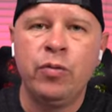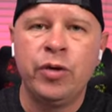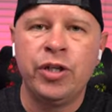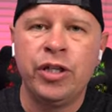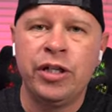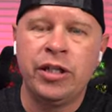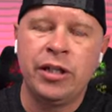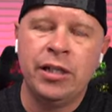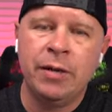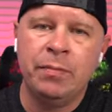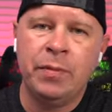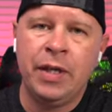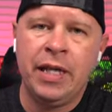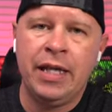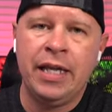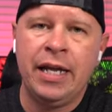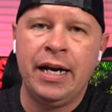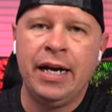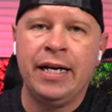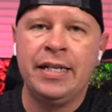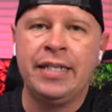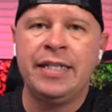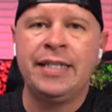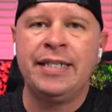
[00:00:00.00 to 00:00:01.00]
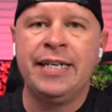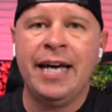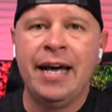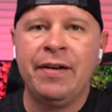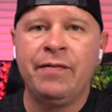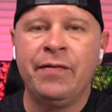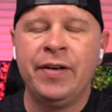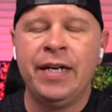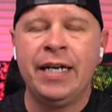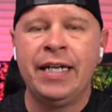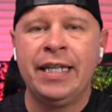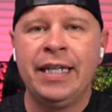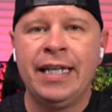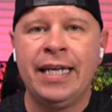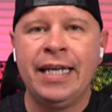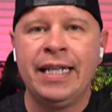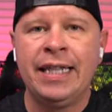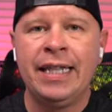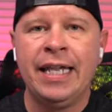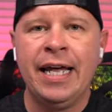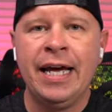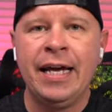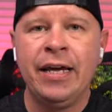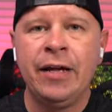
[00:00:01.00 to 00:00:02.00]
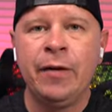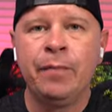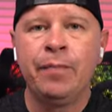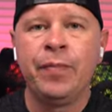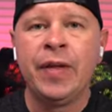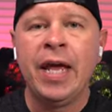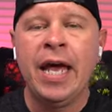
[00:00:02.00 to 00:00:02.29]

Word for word: which is something that I definitely like.